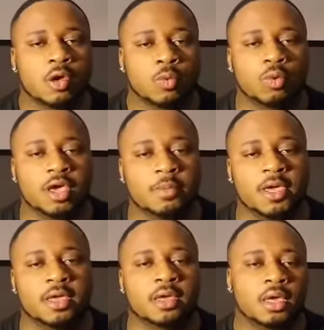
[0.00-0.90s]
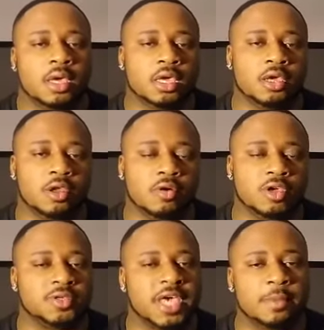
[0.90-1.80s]
women. You know, he
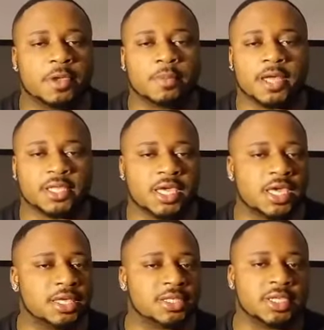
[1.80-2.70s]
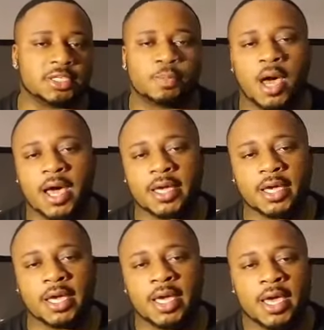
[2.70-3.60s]
was happy about the ends in his
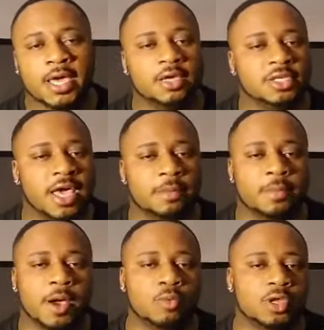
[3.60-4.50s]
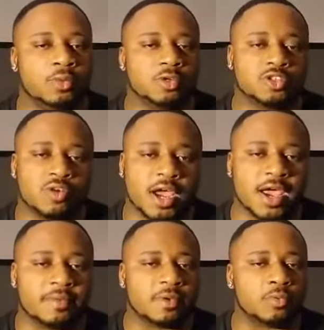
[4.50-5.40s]
pocket. He was happy about what he was
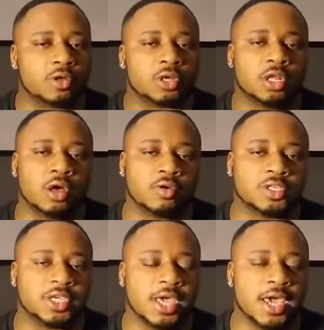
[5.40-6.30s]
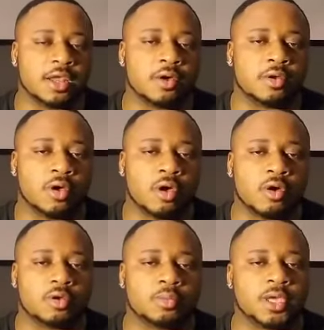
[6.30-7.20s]
driving, what clothes he had on
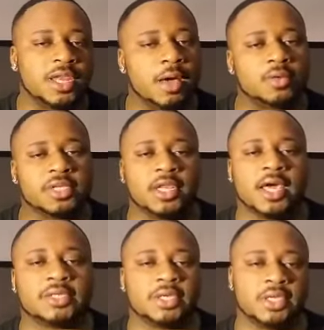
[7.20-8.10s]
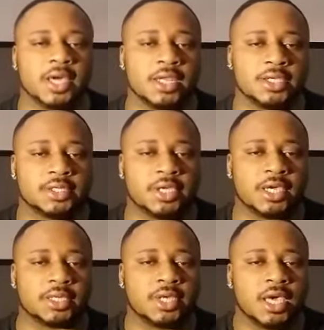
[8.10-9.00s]
him, and that was in
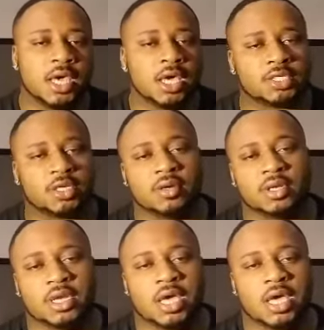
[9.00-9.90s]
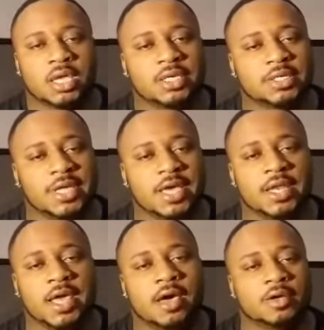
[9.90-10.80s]
1996. So just think
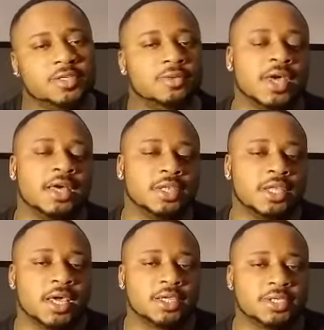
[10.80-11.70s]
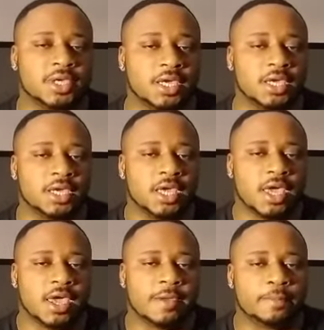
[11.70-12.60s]
now it's 2019,
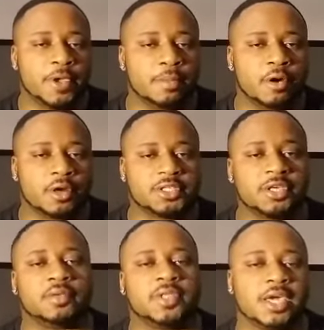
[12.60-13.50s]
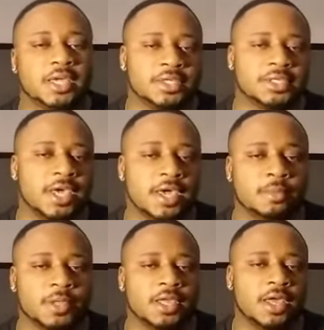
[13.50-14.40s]
and people are still thinking the same
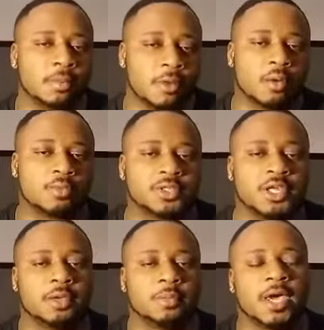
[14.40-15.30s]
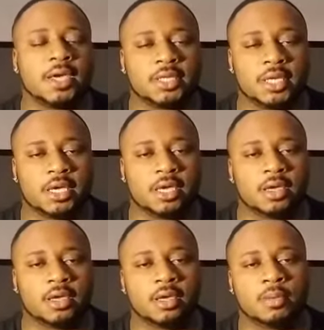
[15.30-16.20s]
thing that Martin was thinking back then.
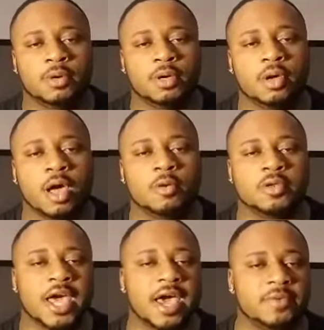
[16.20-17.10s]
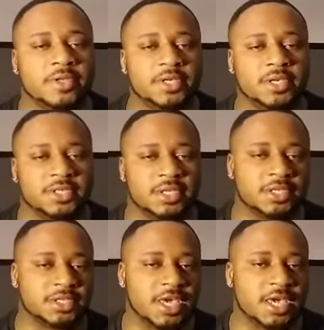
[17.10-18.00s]
But I'm going to dive into this in a
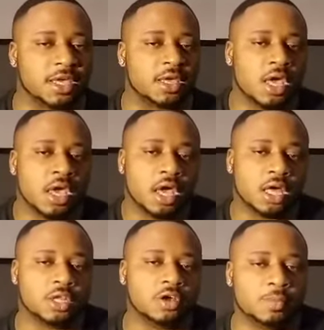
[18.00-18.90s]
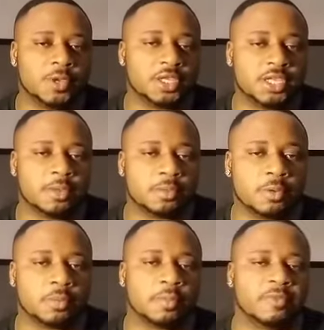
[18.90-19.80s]
second a little bit deeper.
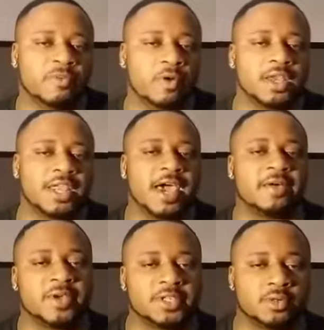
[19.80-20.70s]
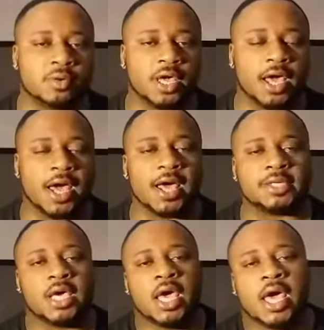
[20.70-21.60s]
But before I dive into it, guys,
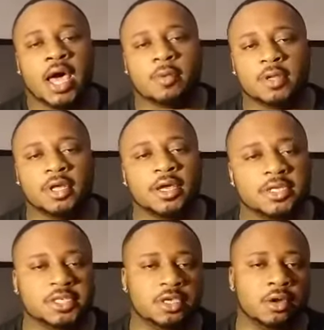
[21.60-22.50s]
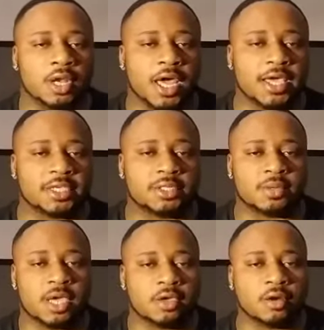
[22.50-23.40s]
I would love to see your likes
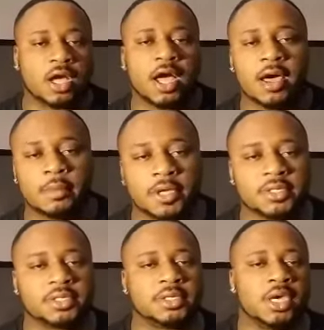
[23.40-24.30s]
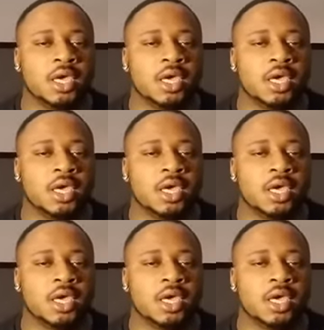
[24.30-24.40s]
and your comments